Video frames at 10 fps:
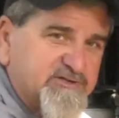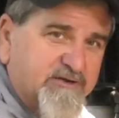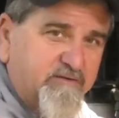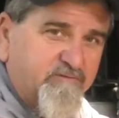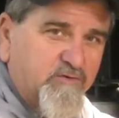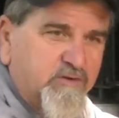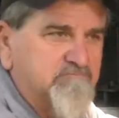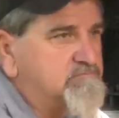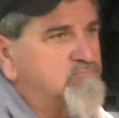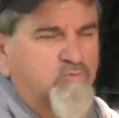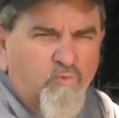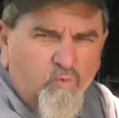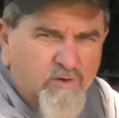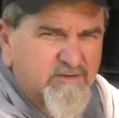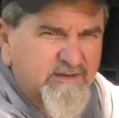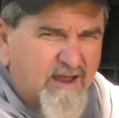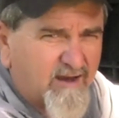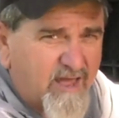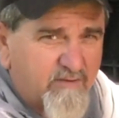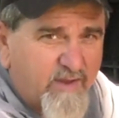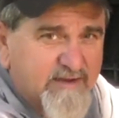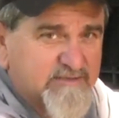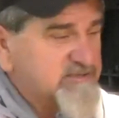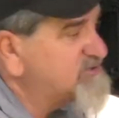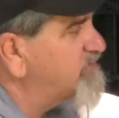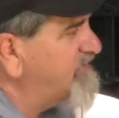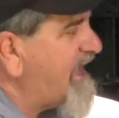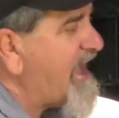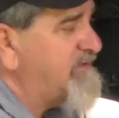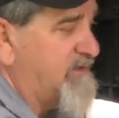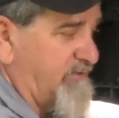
steering fluid. Really not a lot of maintenance with that.